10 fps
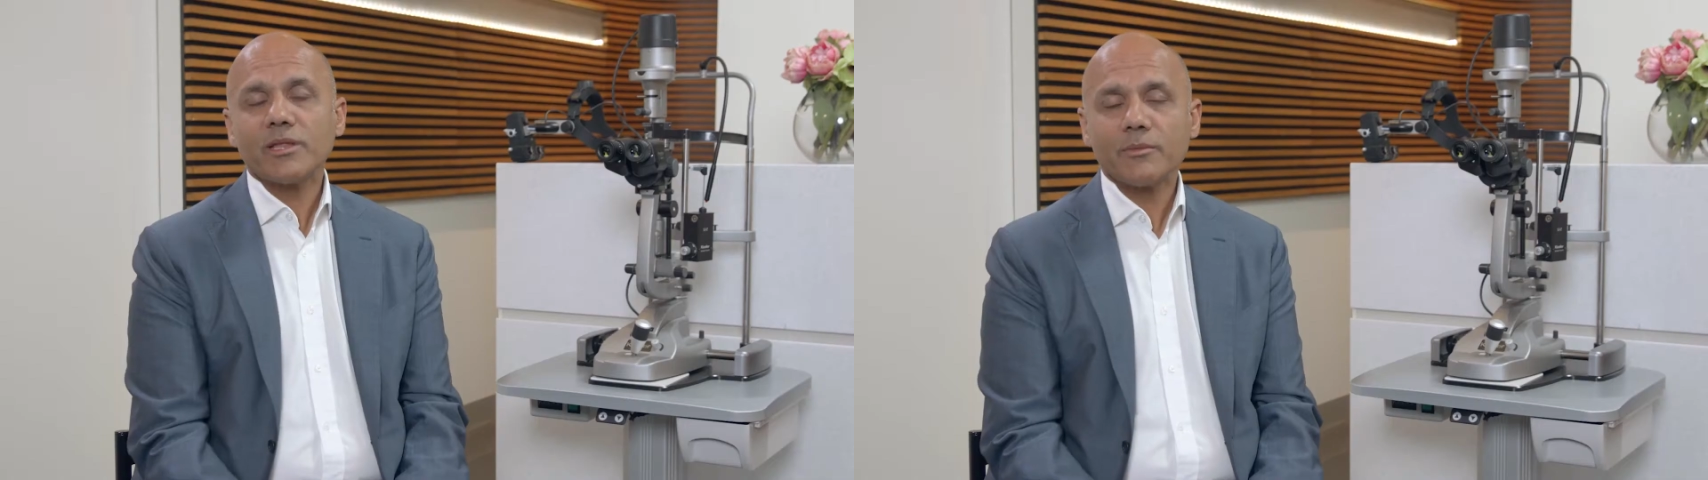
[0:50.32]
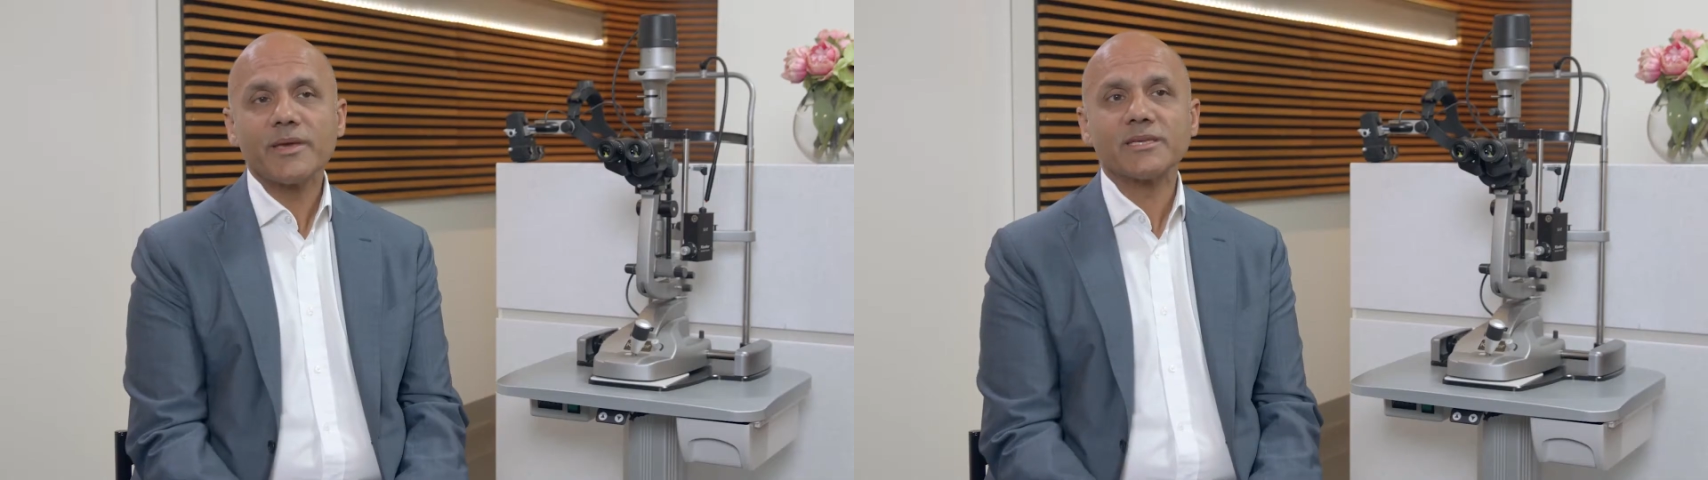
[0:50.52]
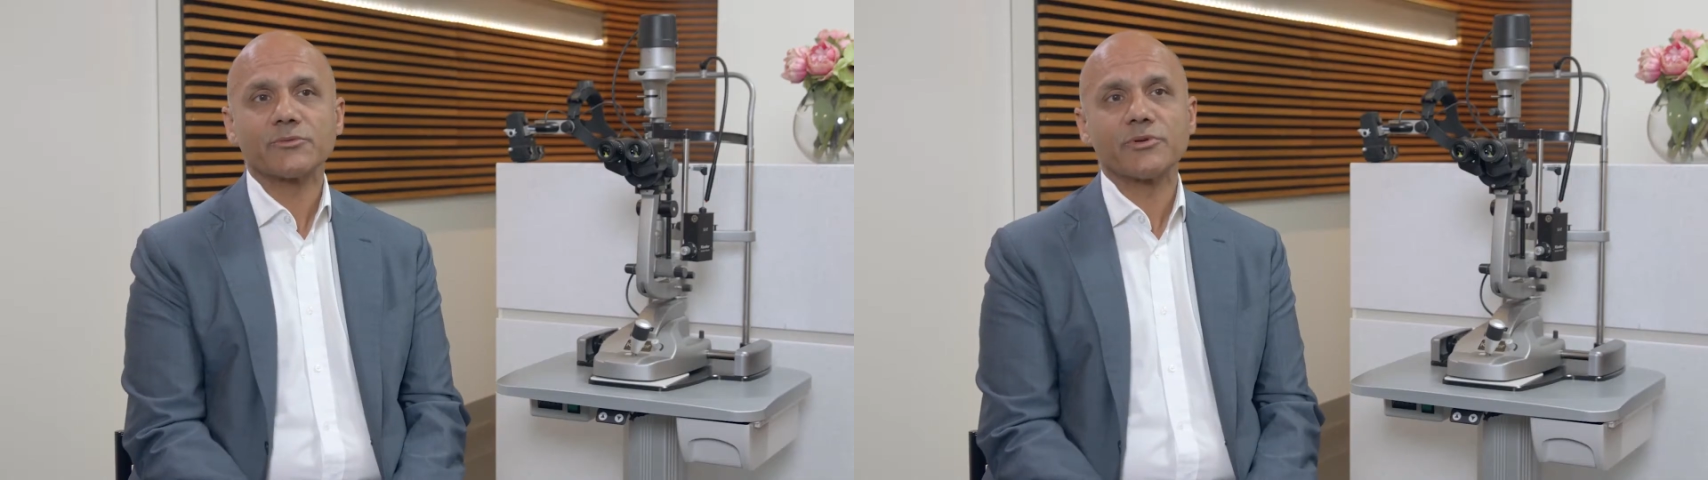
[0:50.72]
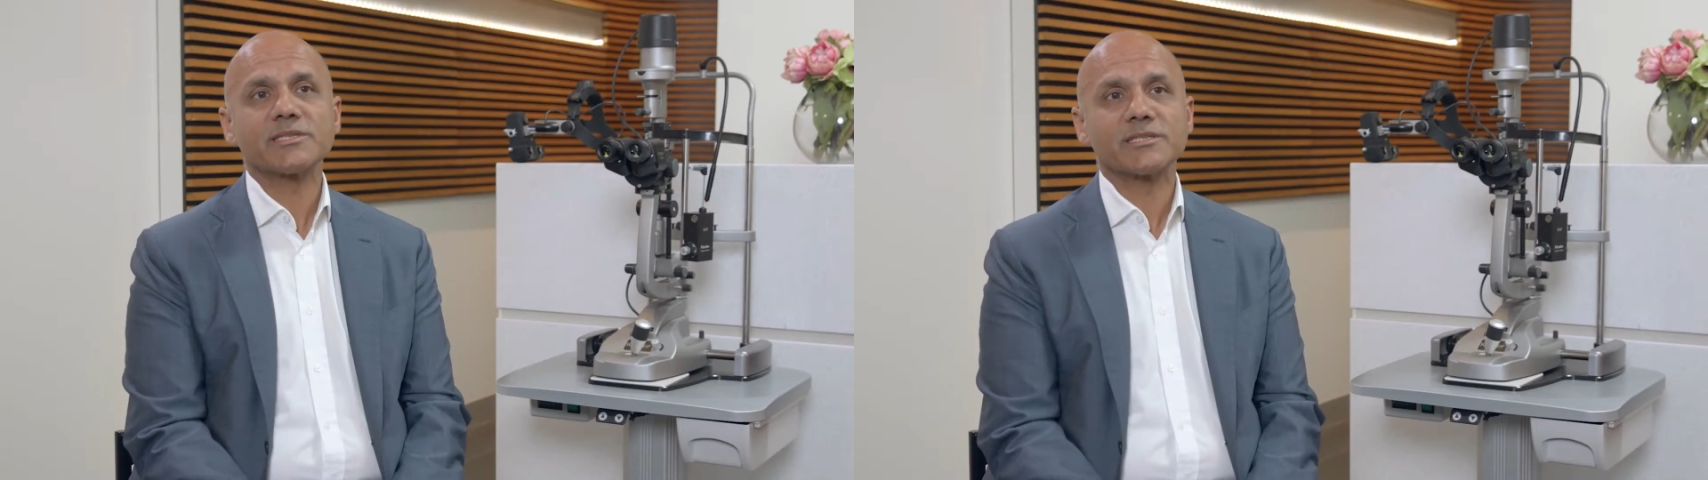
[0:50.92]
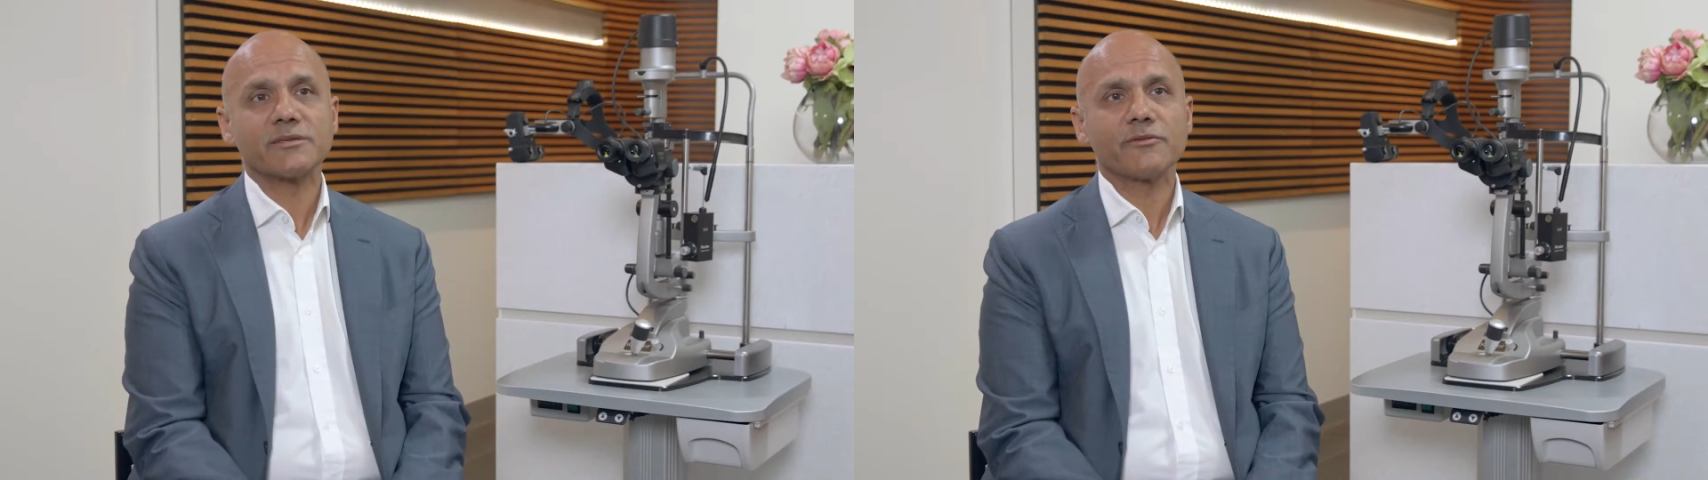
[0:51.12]
of the biggest
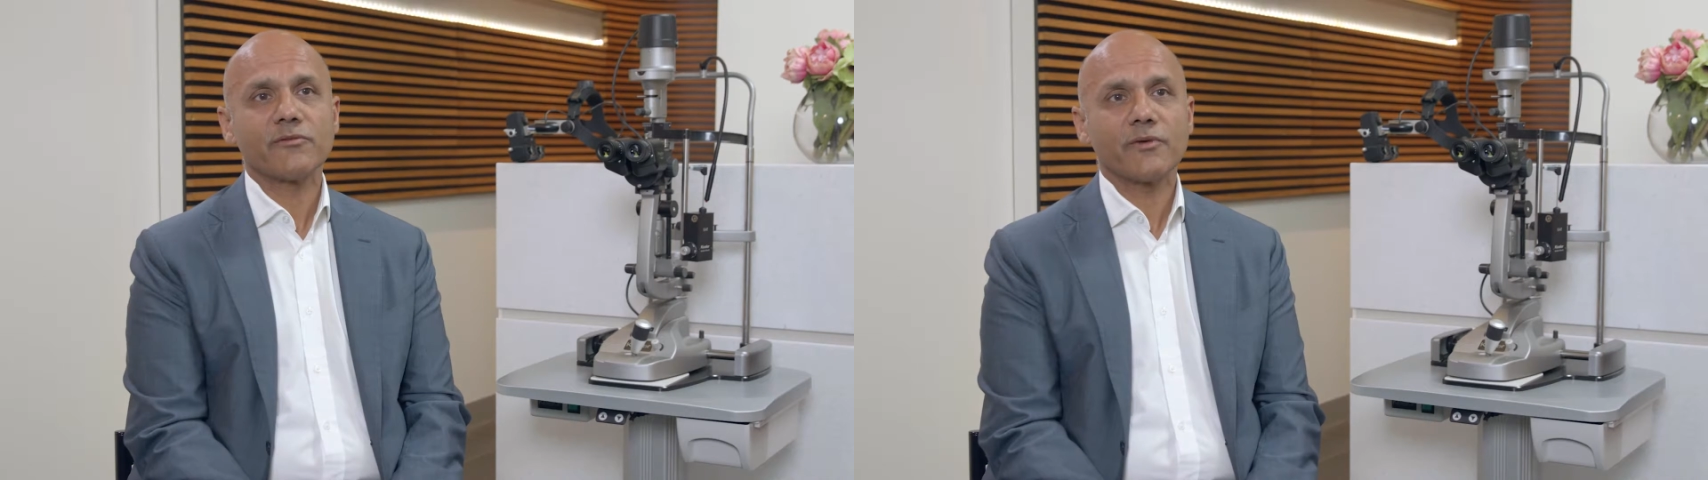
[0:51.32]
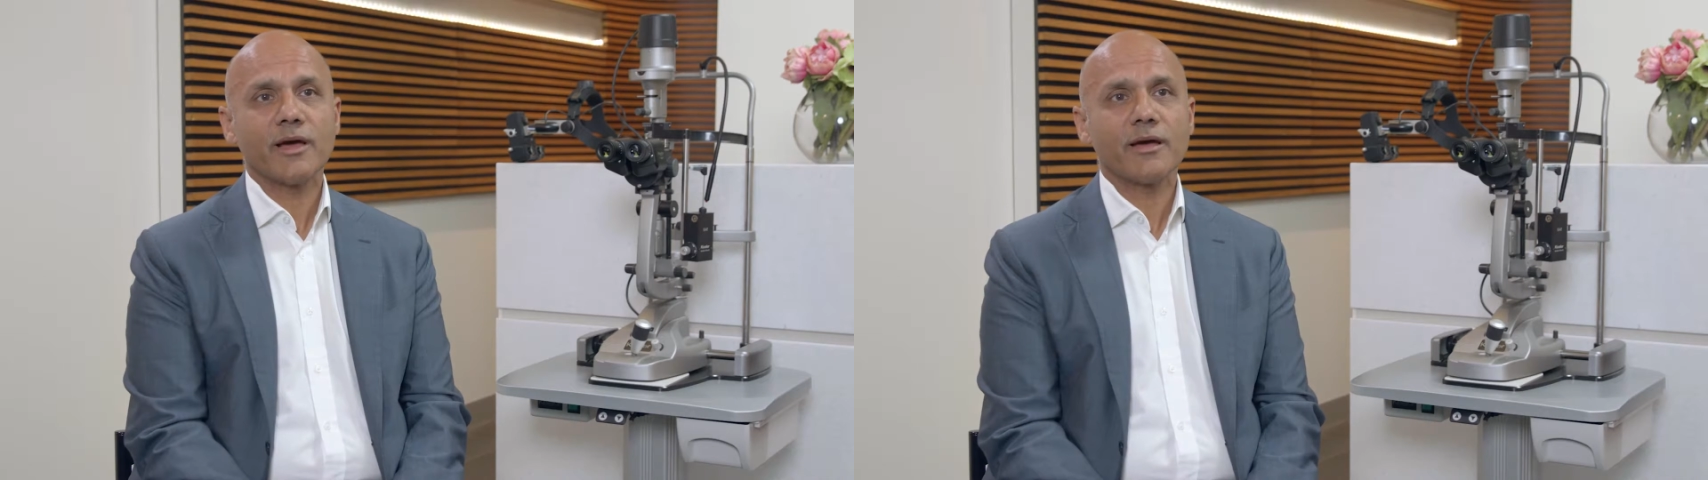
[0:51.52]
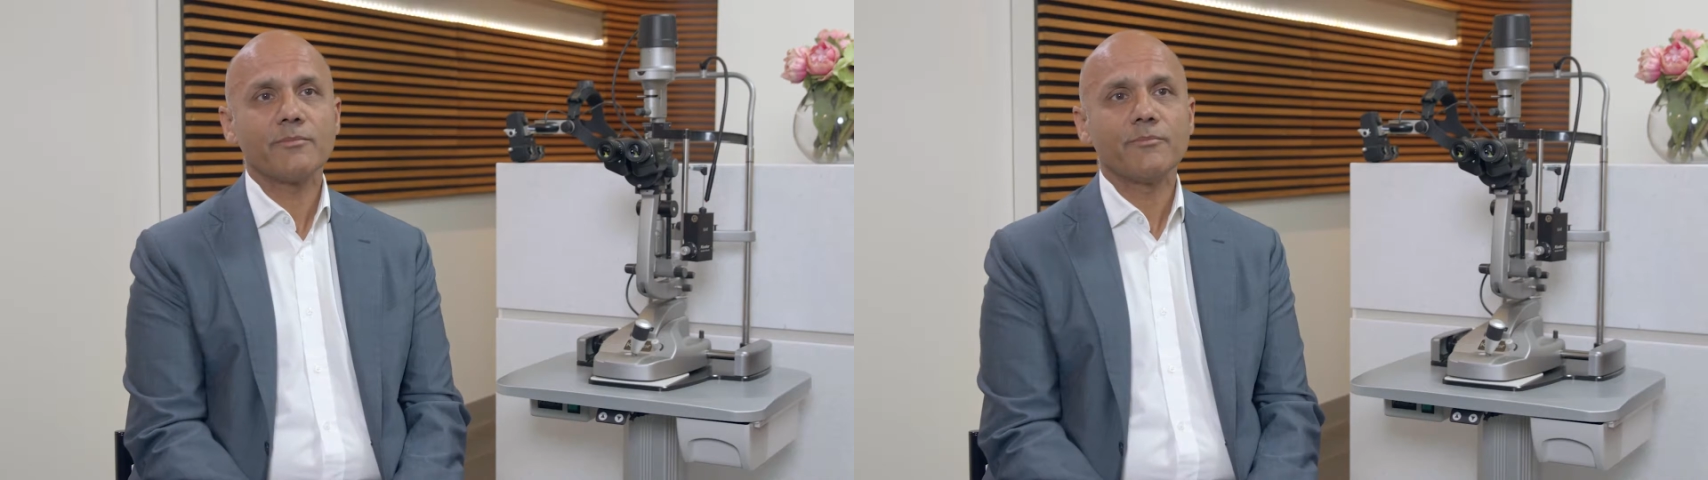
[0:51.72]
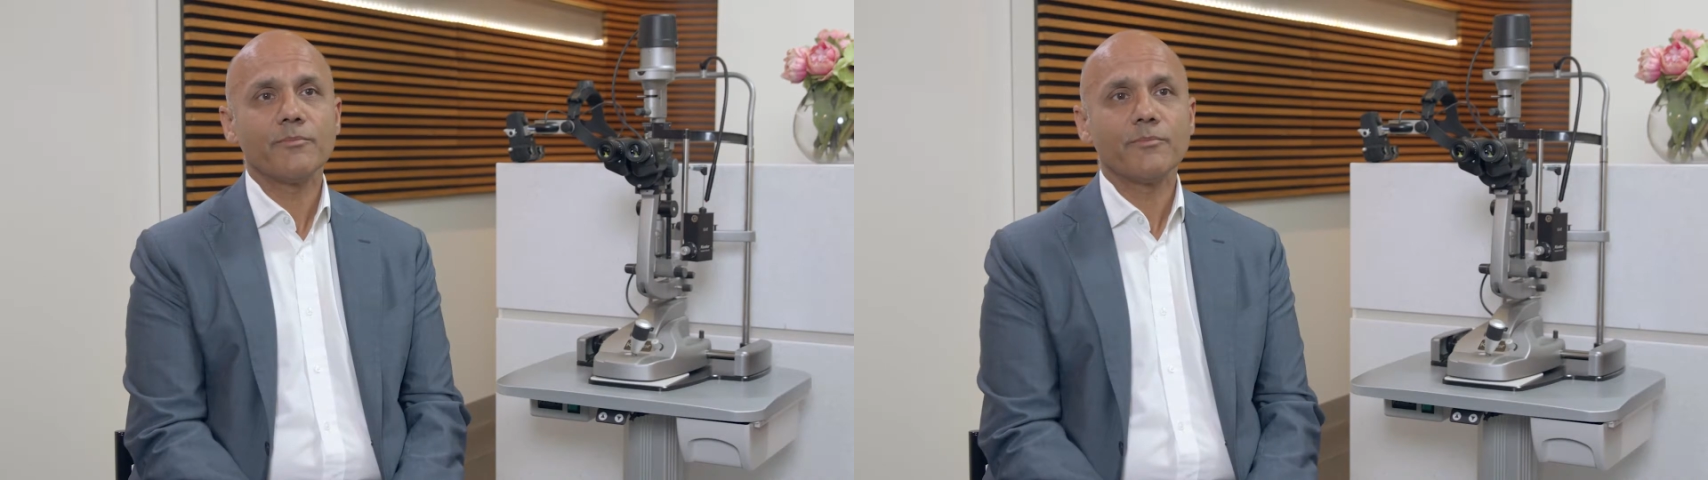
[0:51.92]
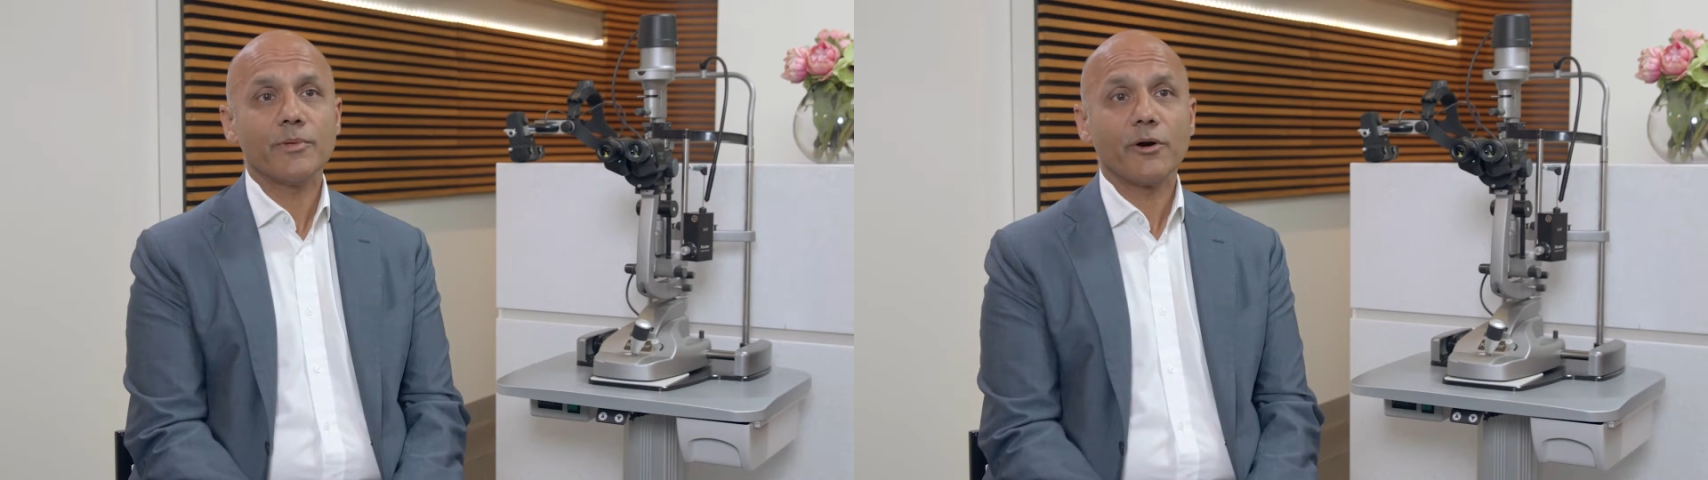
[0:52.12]
risks
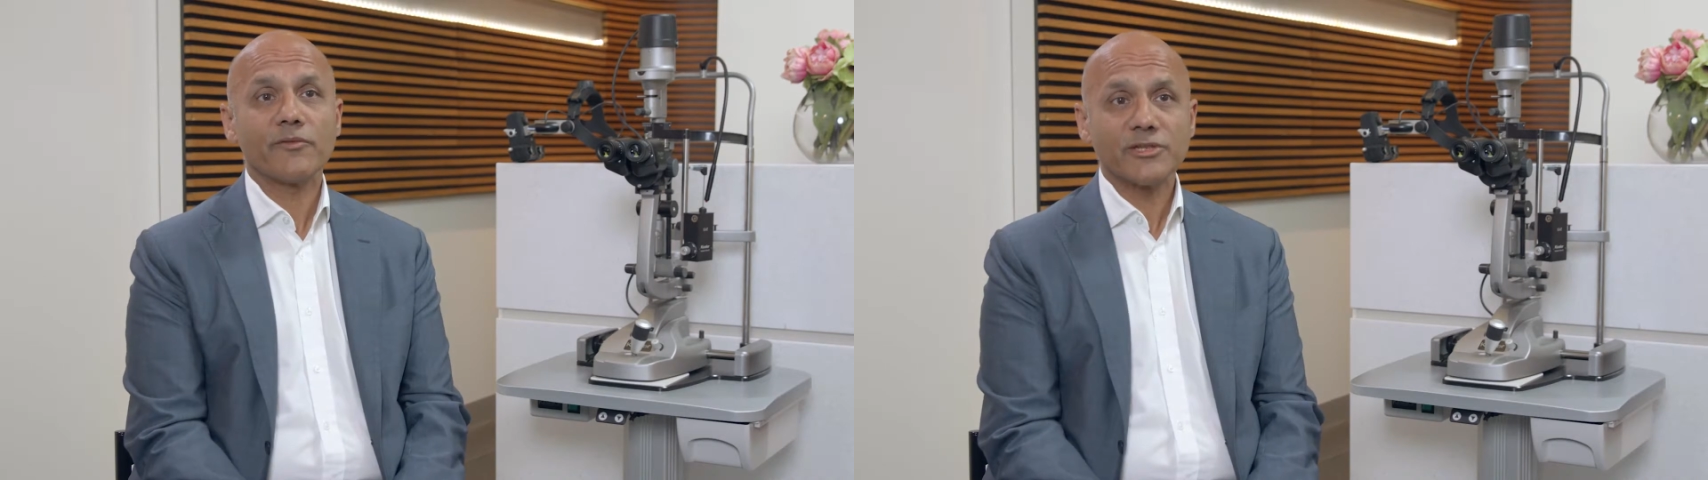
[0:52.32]
of